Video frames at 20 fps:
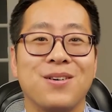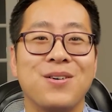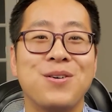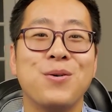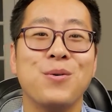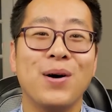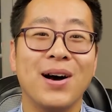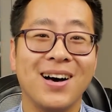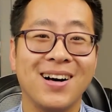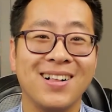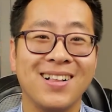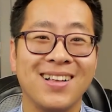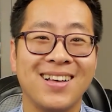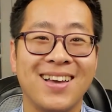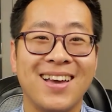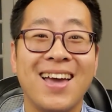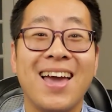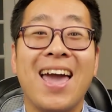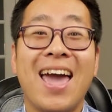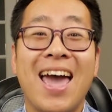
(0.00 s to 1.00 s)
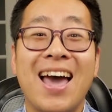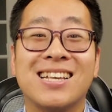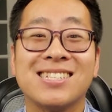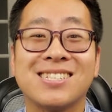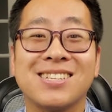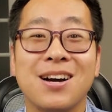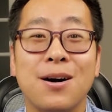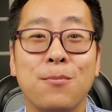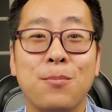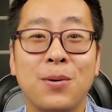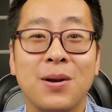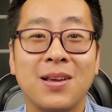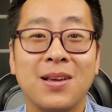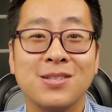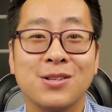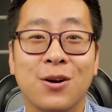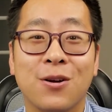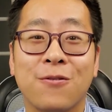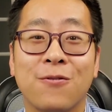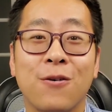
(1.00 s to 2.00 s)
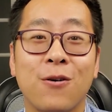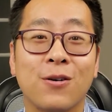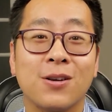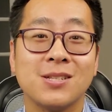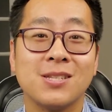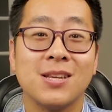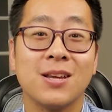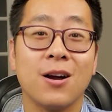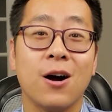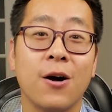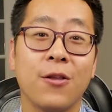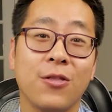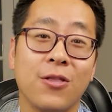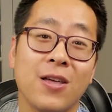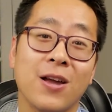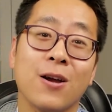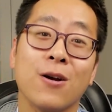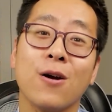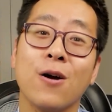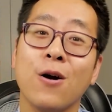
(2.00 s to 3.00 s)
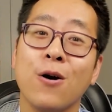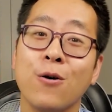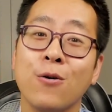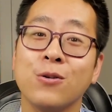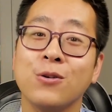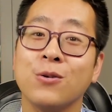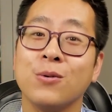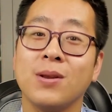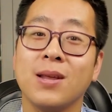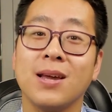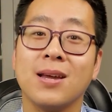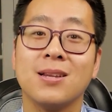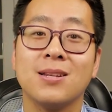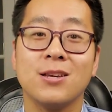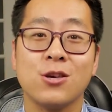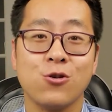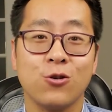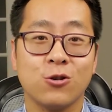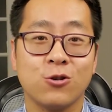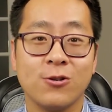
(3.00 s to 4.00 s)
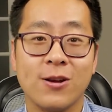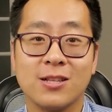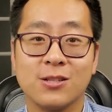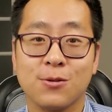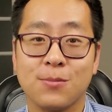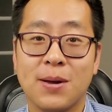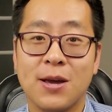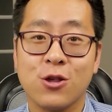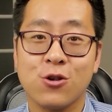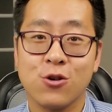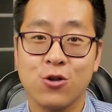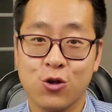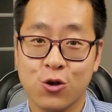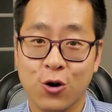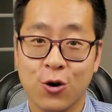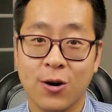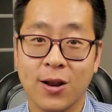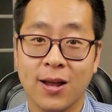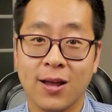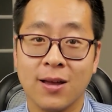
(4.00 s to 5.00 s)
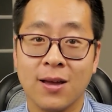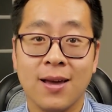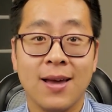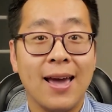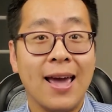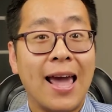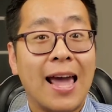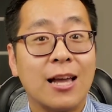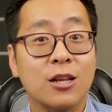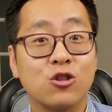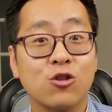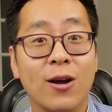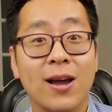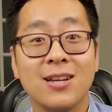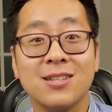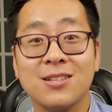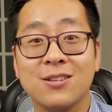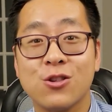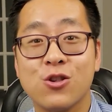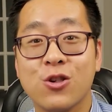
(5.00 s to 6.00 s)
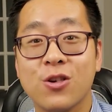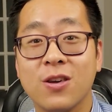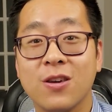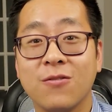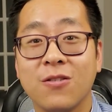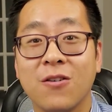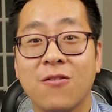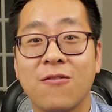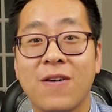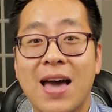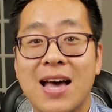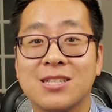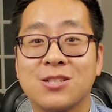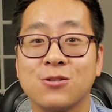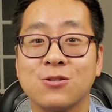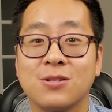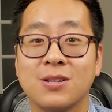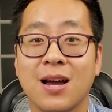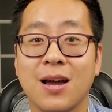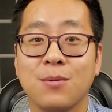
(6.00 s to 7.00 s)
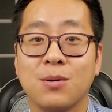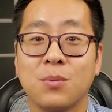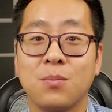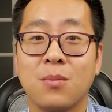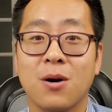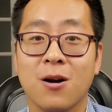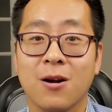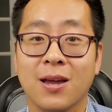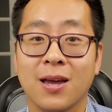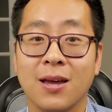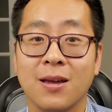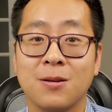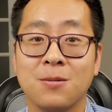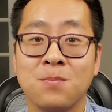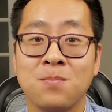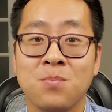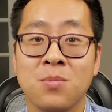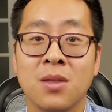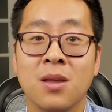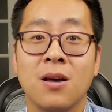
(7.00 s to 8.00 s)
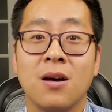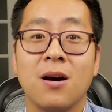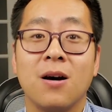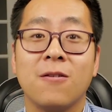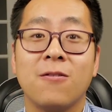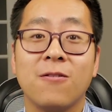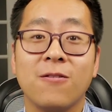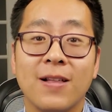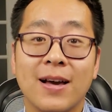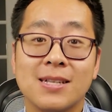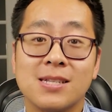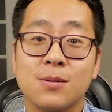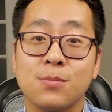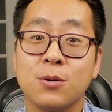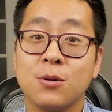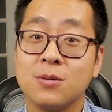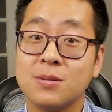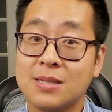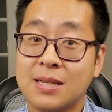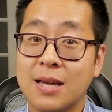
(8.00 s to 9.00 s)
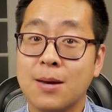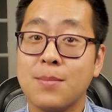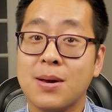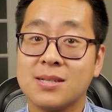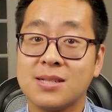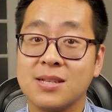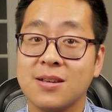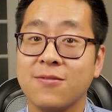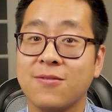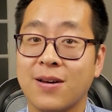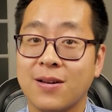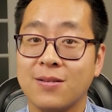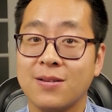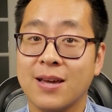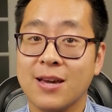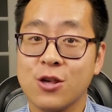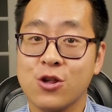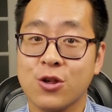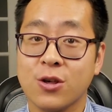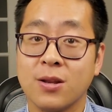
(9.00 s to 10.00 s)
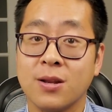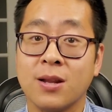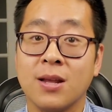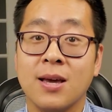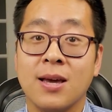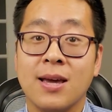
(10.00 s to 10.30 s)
Well, as companies are focusing on their own unique digital transformation journey and trying to achieve a faster time to market, a flexible DMSC foundation